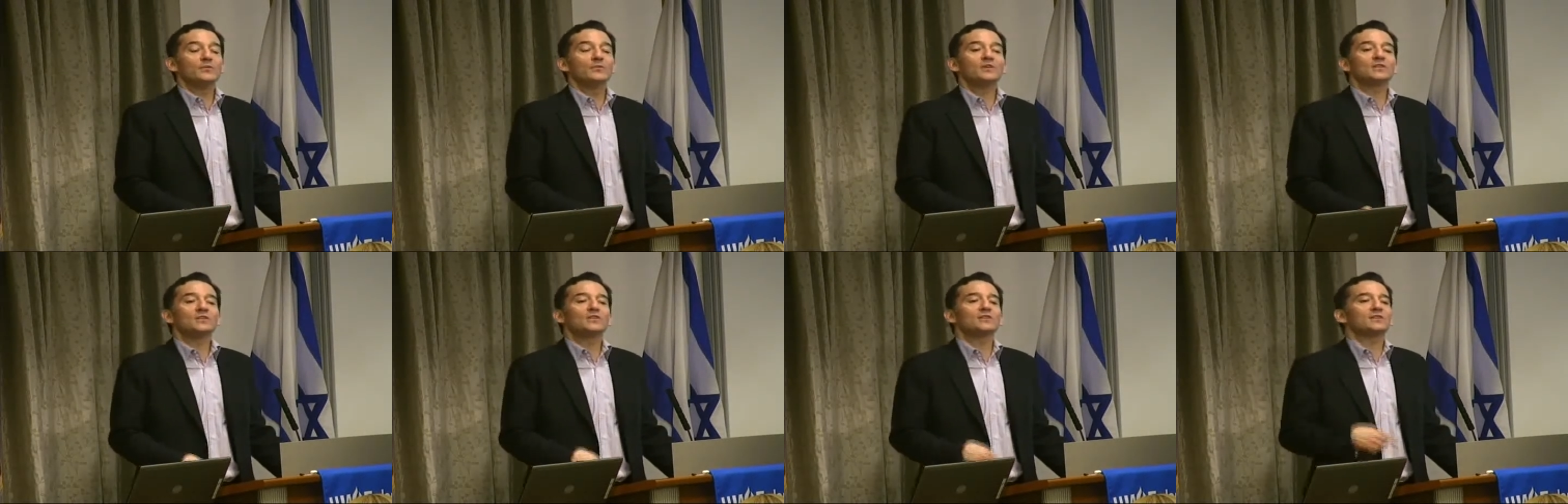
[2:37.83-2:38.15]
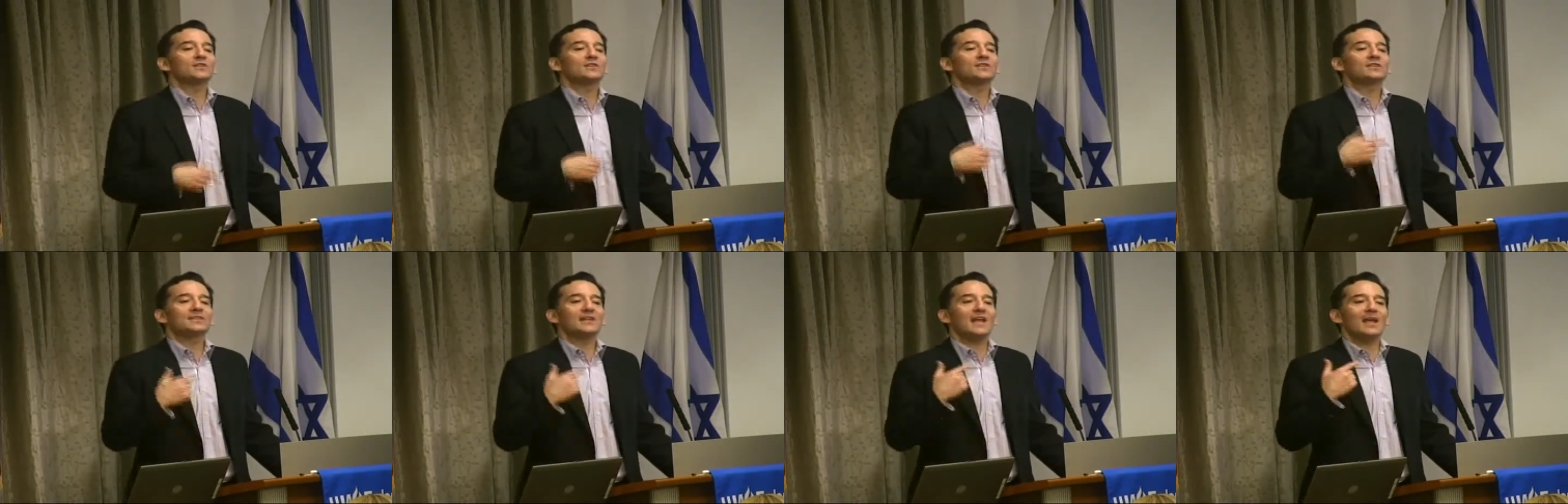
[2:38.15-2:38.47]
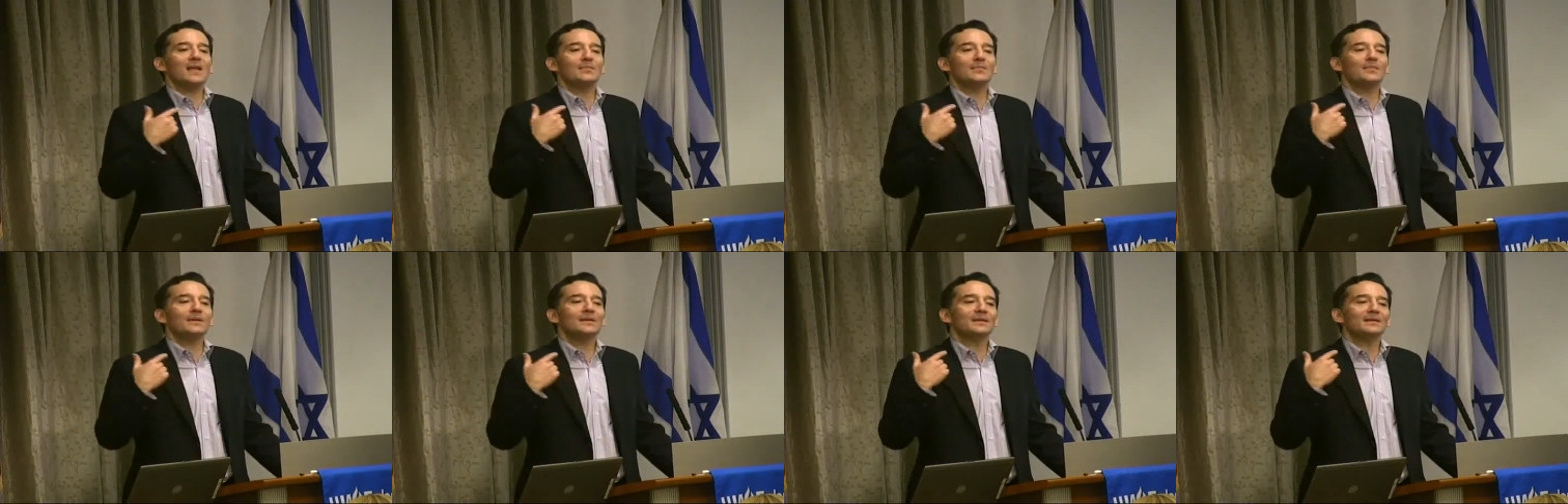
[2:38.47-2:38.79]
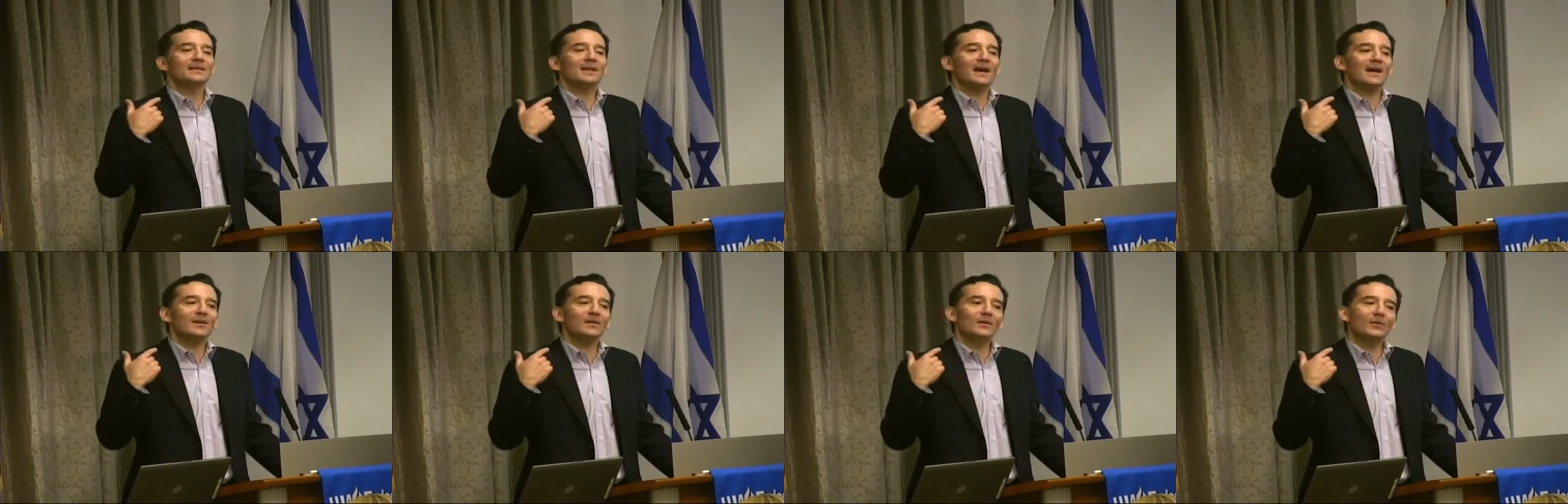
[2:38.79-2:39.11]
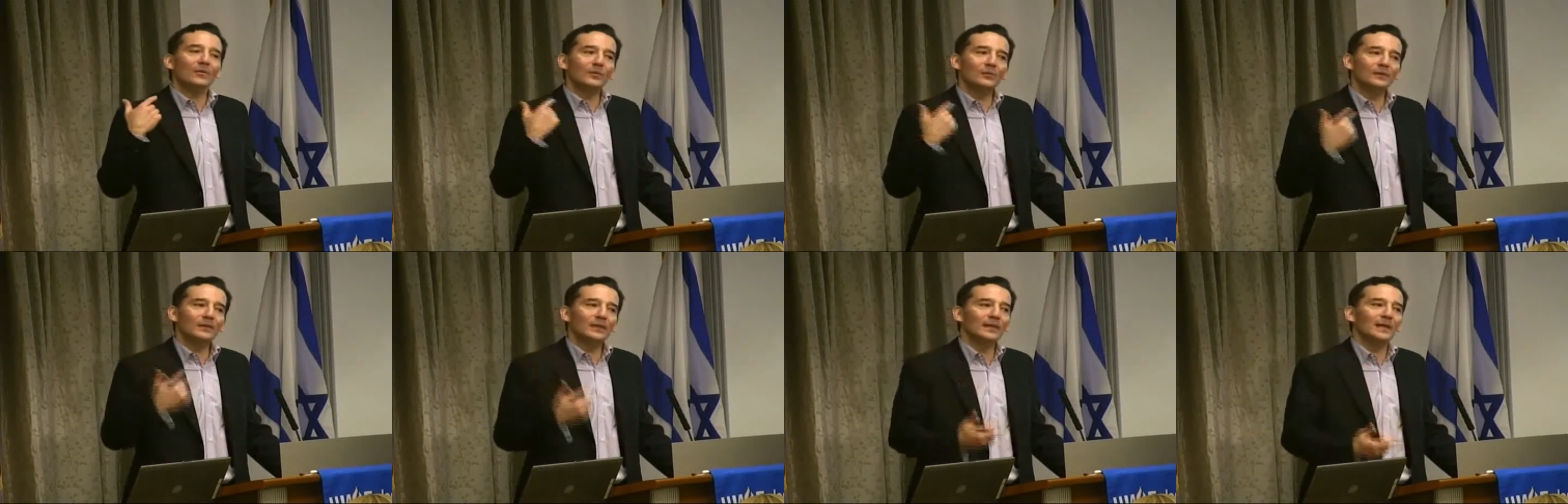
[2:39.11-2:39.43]
which is a statement not
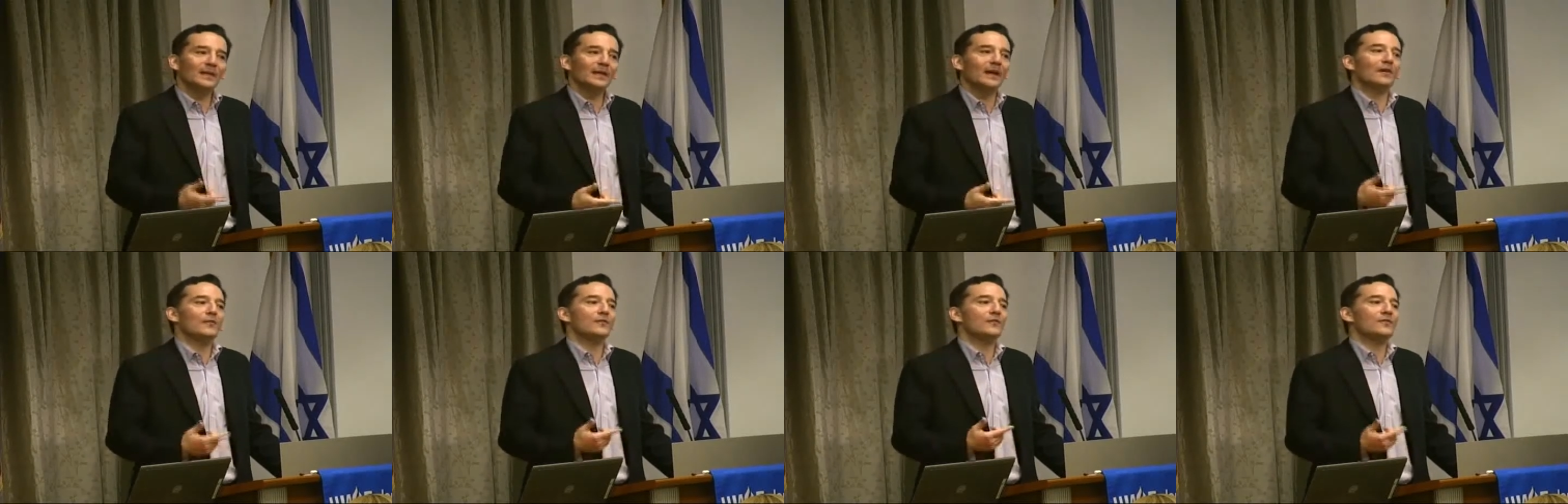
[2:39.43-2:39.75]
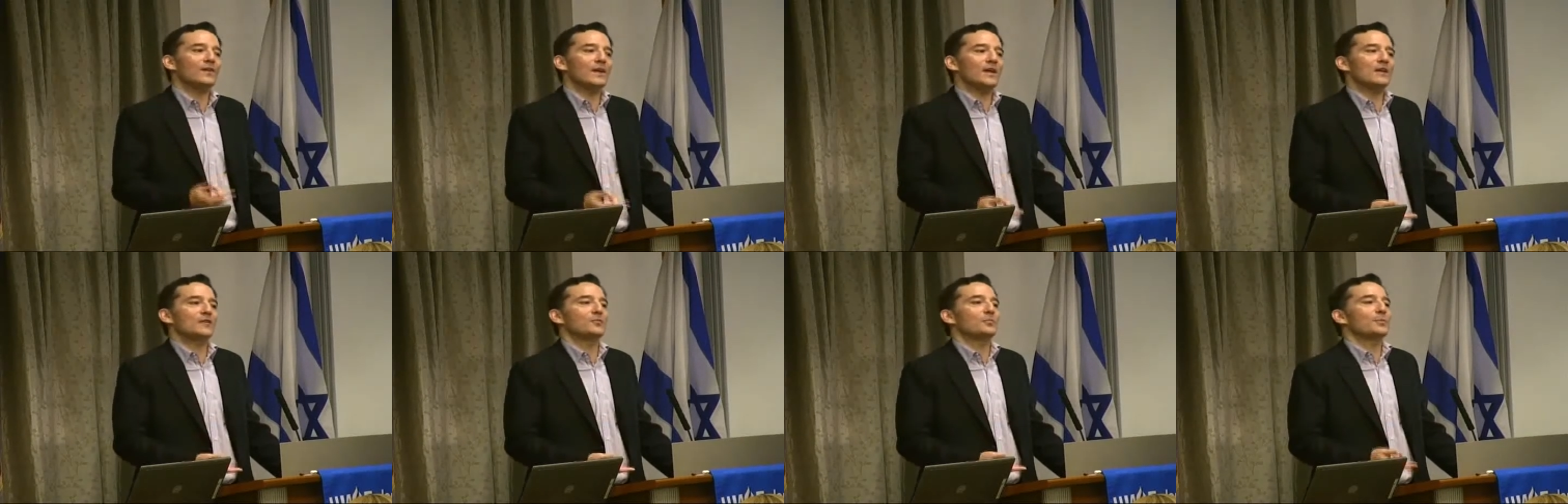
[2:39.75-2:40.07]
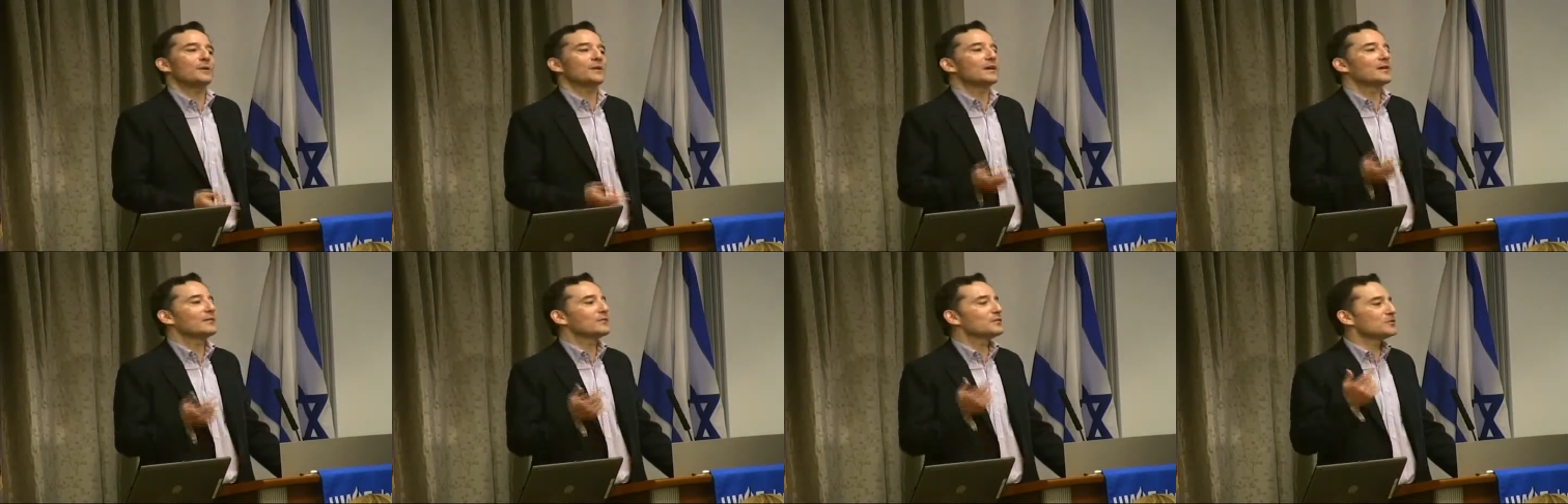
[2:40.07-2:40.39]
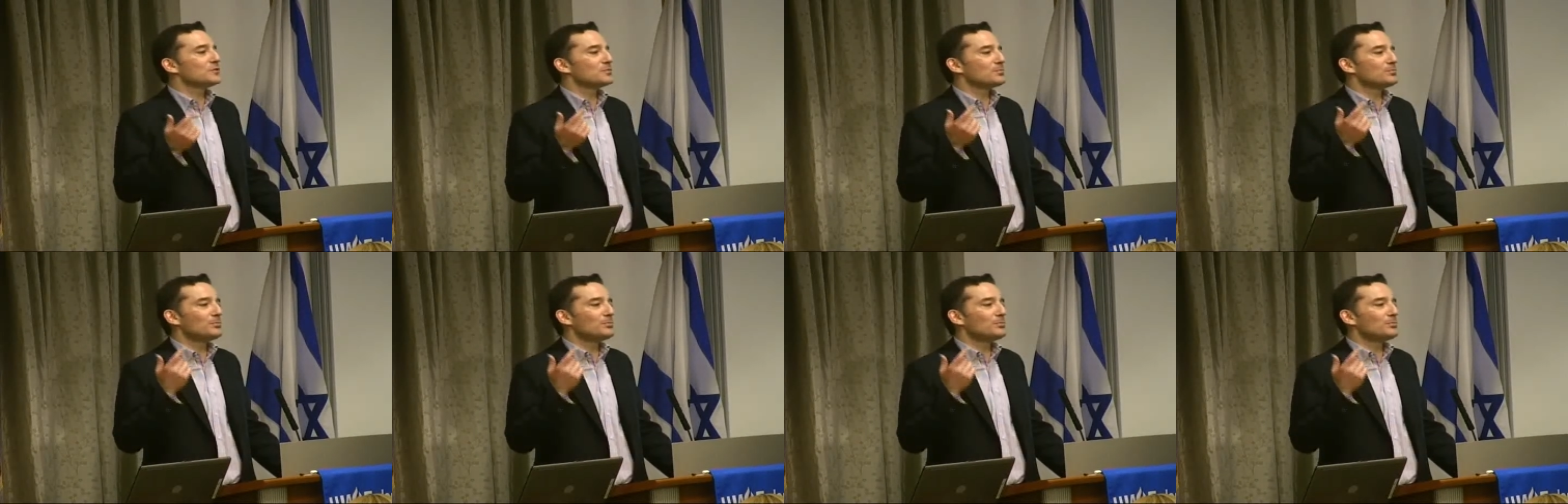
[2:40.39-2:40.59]
only of faith, but of